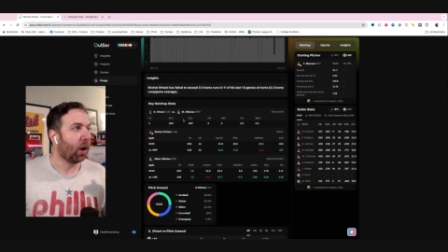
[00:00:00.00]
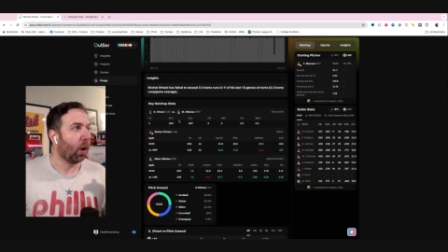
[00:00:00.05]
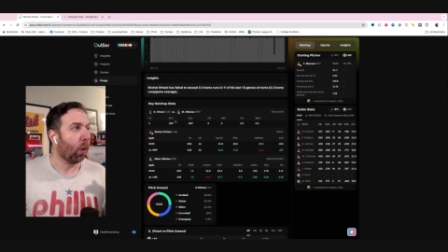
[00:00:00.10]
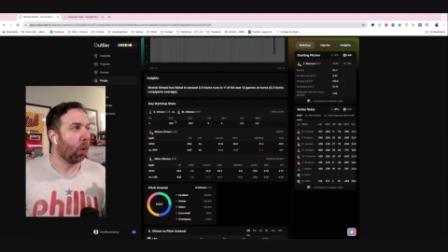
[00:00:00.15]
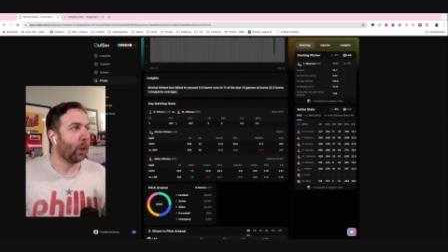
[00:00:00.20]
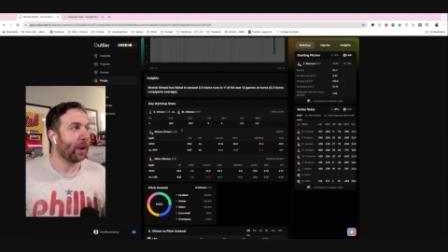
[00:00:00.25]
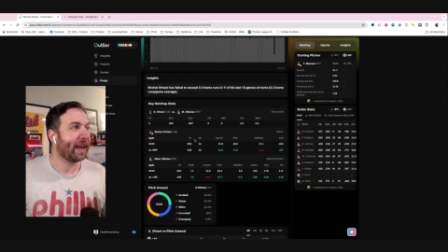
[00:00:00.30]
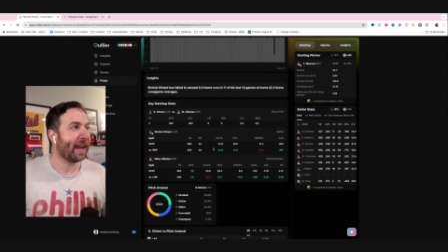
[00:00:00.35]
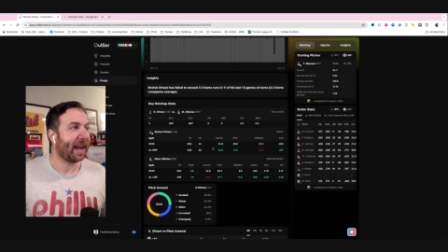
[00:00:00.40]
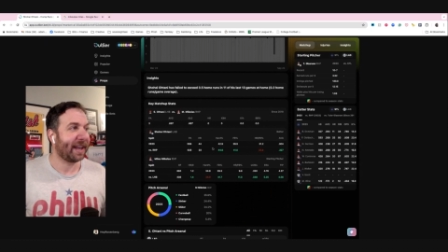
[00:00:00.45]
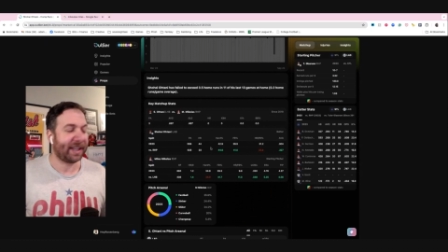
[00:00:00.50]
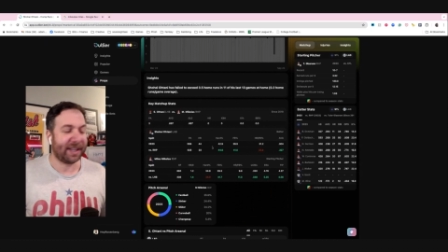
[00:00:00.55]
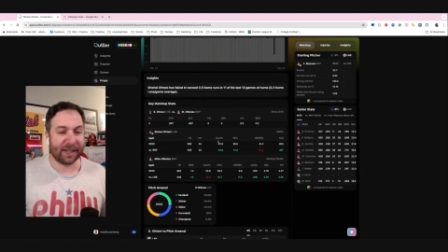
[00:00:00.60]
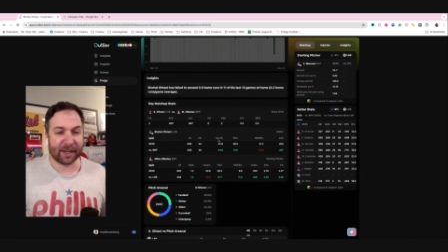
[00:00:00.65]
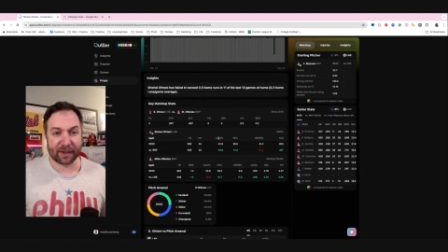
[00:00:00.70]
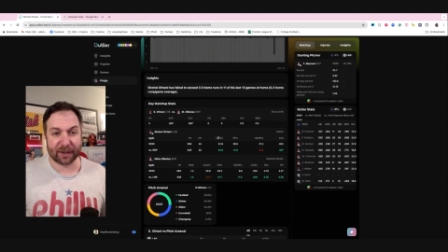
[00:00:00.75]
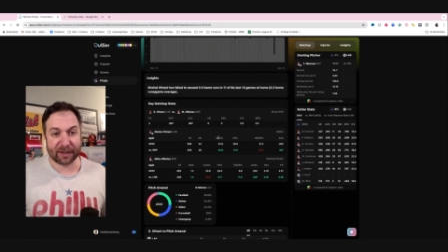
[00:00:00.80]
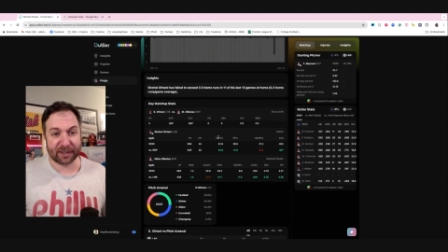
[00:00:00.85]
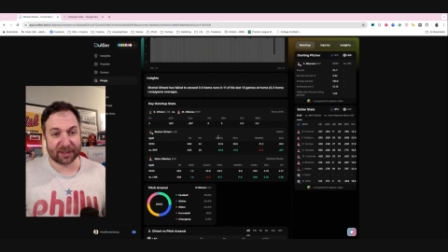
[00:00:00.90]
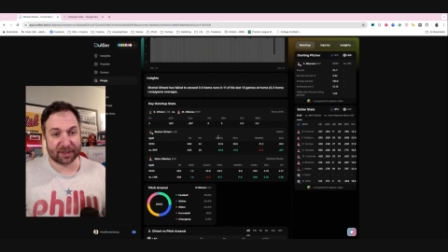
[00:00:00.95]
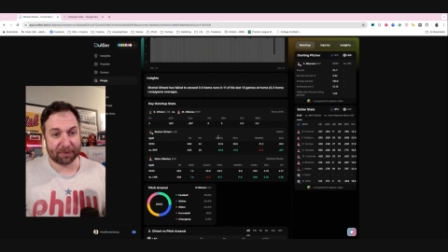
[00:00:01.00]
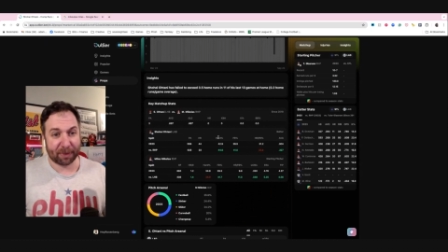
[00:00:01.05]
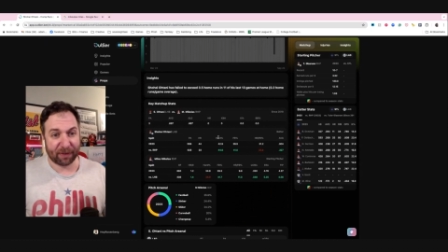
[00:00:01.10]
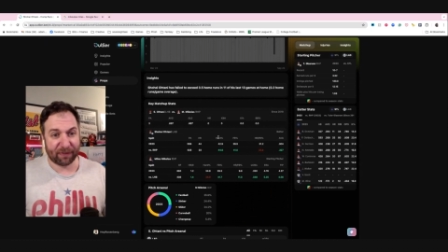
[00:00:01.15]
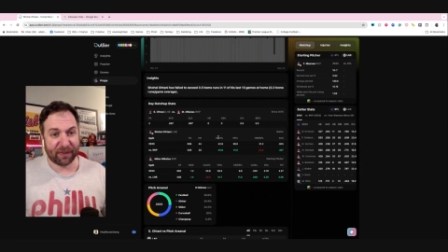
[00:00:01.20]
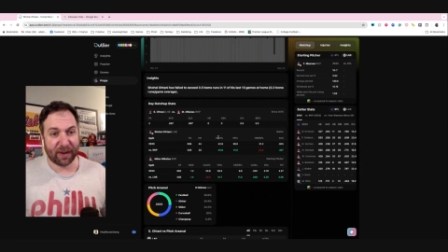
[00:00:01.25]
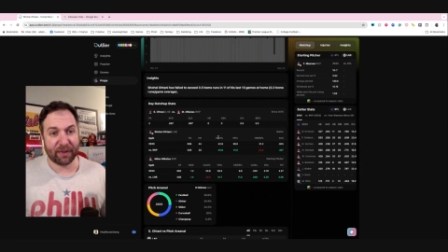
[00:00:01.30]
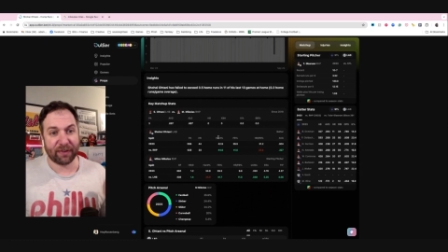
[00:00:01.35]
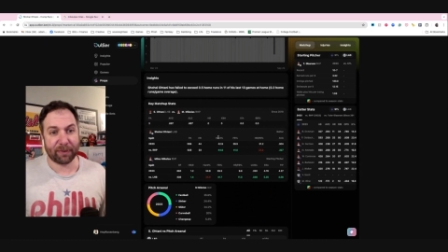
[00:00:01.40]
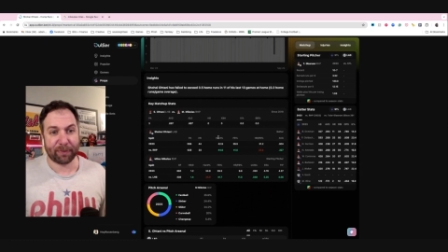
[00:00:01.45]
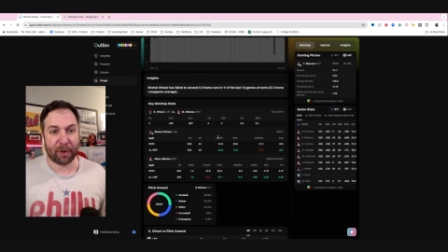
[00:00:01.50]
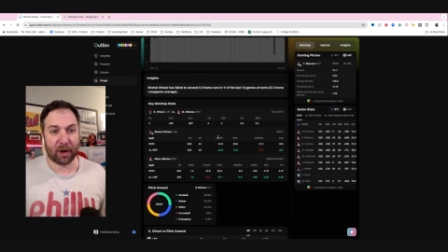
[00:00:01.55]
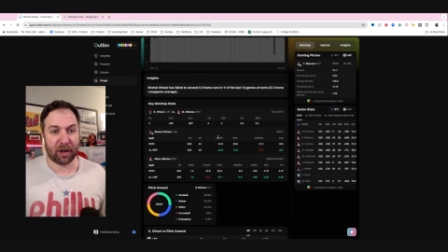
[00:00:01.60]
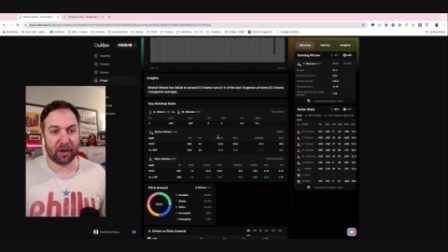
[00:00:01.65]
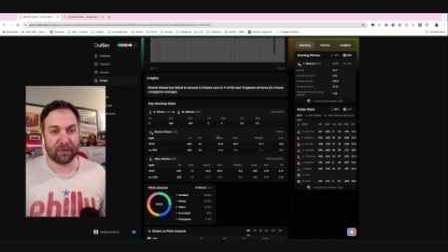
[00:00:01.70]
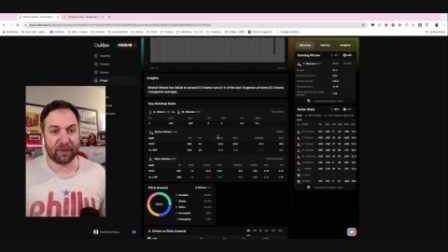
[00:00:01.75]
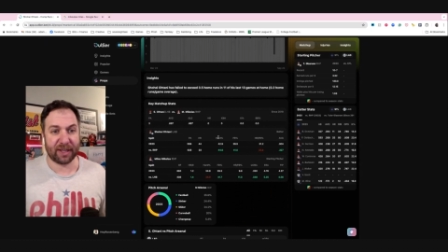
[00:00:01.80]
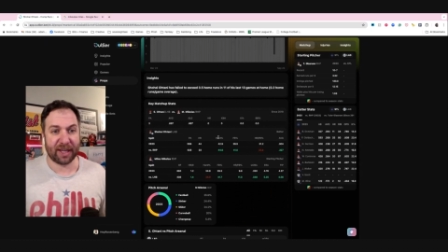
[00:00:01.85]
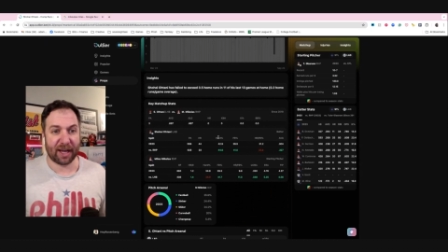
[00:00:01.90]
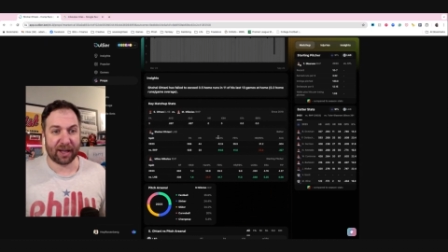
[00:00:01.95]
We get here. This is my favorite
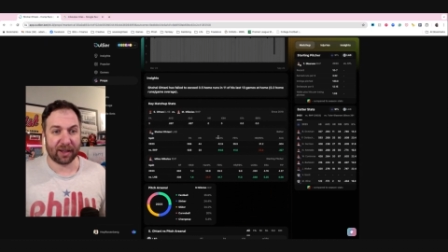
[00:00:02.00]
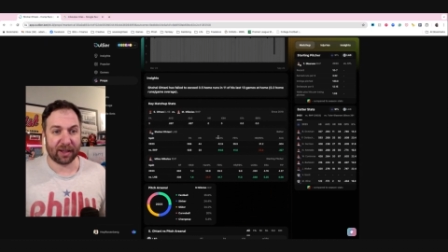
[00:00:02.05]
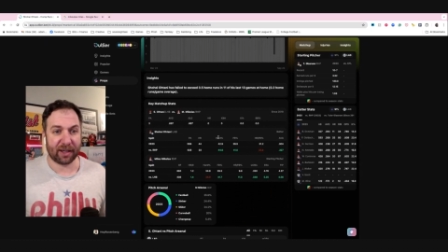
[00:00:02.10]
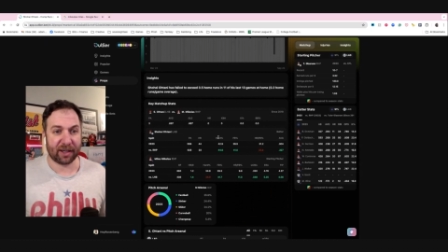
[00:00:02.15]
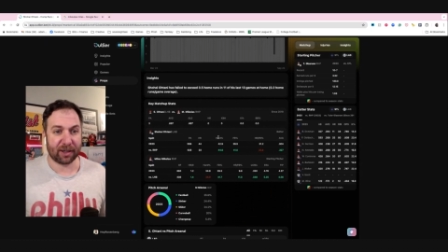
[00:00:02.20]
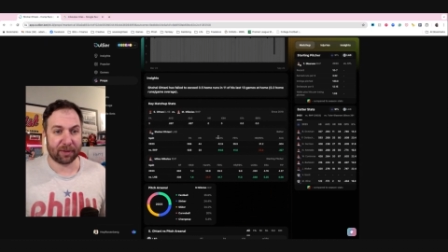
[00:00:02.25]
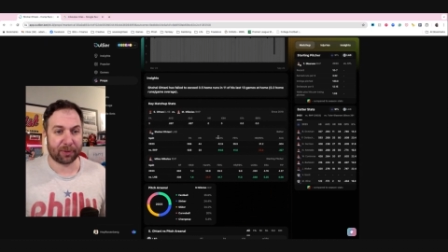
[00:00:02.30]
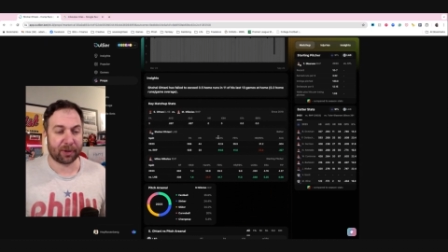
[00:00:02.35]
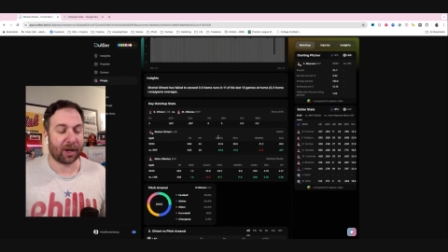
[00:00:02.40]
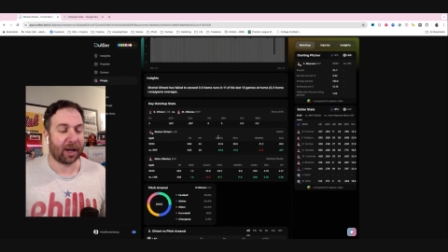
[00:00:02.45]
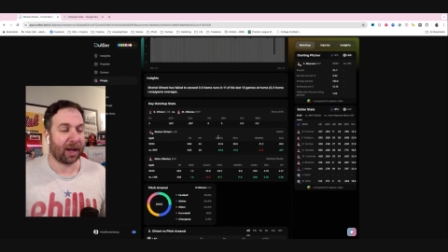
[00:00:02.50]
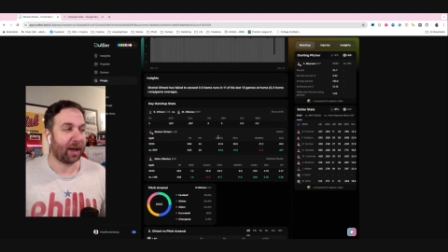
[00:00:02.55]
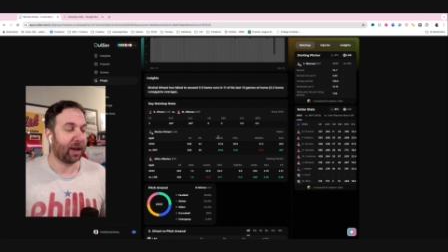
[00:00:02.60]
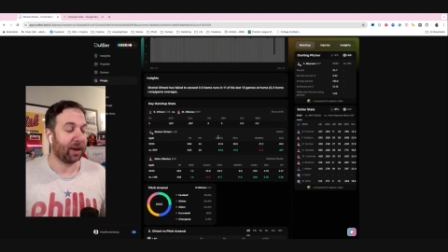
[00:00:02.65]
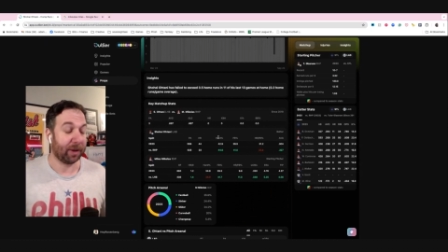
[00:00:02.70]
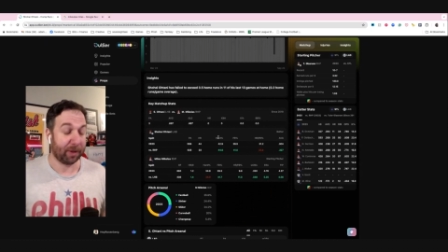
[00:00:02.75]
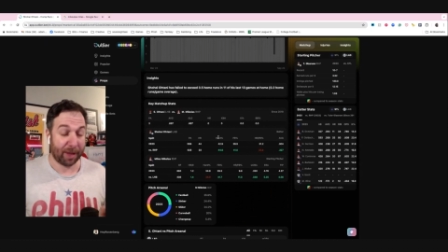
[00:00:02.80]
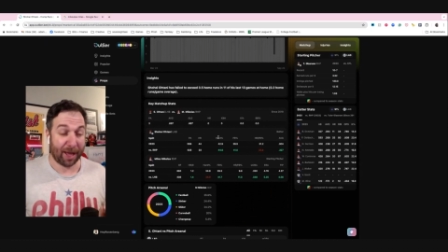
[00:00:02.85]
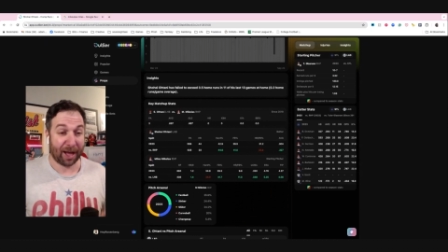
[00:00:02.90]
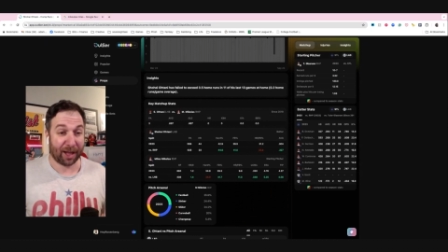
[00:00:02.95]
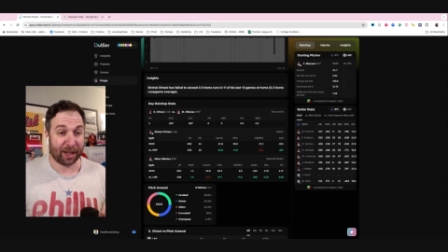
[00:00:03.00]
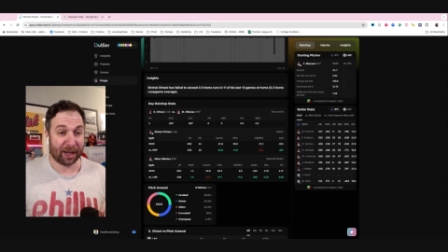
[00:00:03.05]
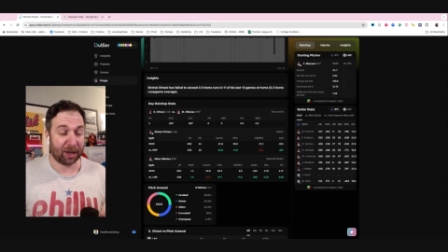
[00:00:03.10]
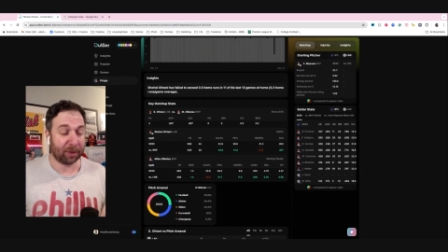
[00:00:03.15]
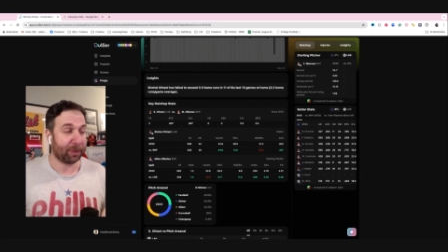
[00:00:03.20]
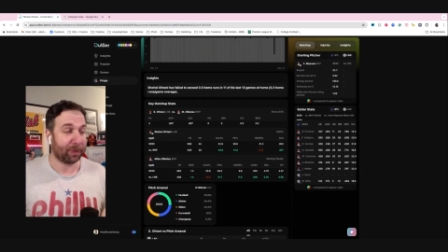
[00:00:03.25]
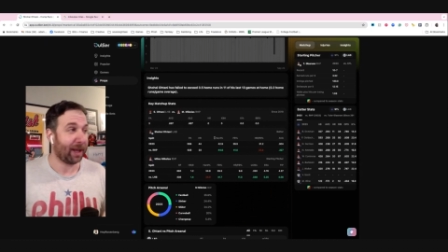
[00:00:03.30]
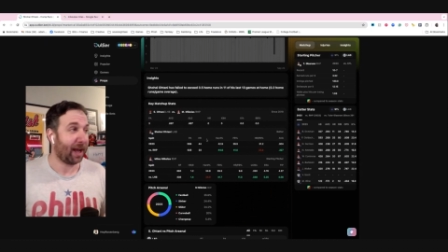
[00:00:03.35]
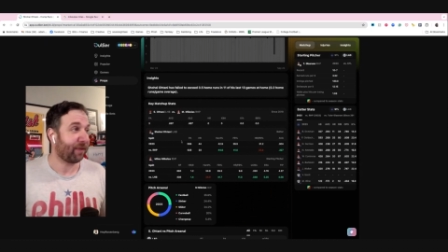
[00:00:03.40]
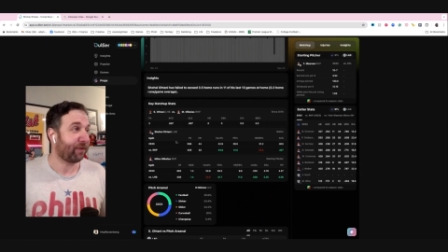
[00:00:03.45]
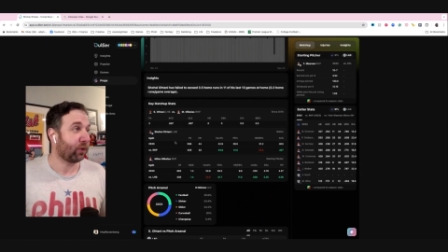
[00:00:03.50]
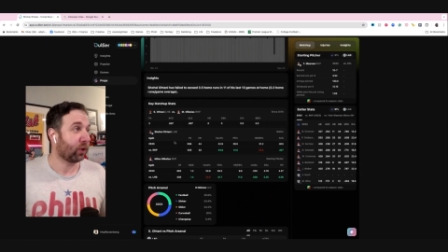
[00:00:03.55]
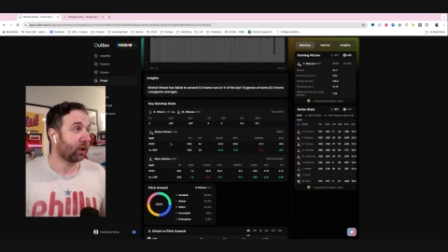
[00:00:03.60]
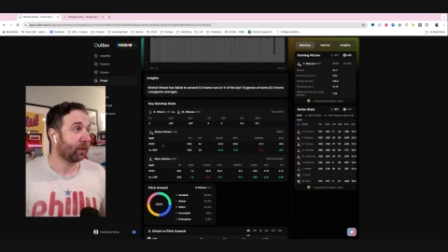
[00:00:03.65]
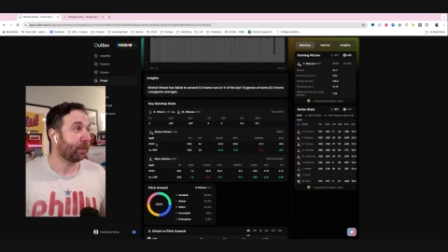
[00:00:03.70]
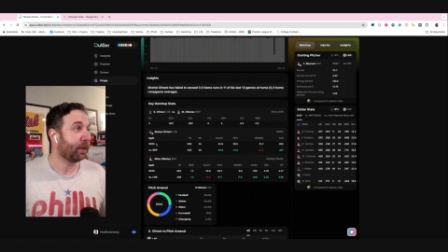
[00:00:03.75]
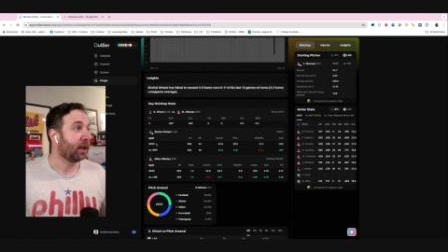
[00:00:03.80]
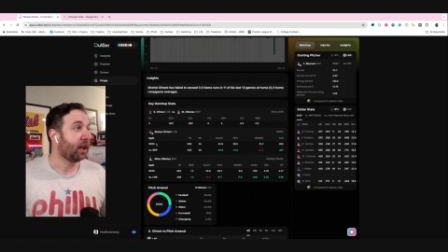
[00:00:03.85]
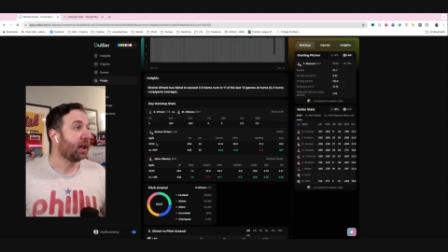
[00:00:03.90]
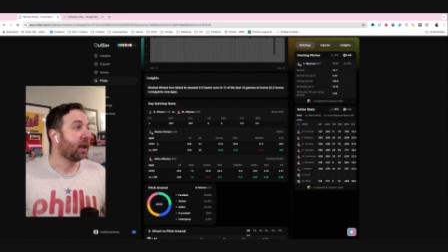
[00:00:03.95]
part of the Outlier
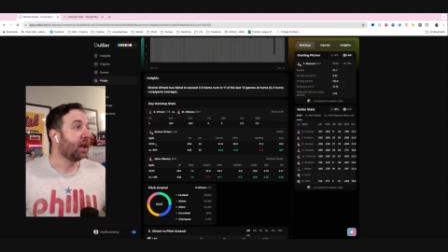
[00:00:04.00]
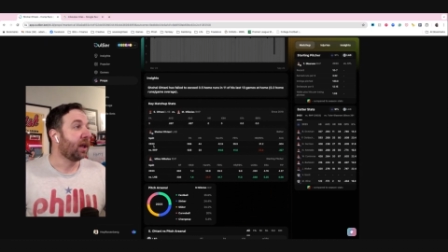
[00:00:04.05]
platform.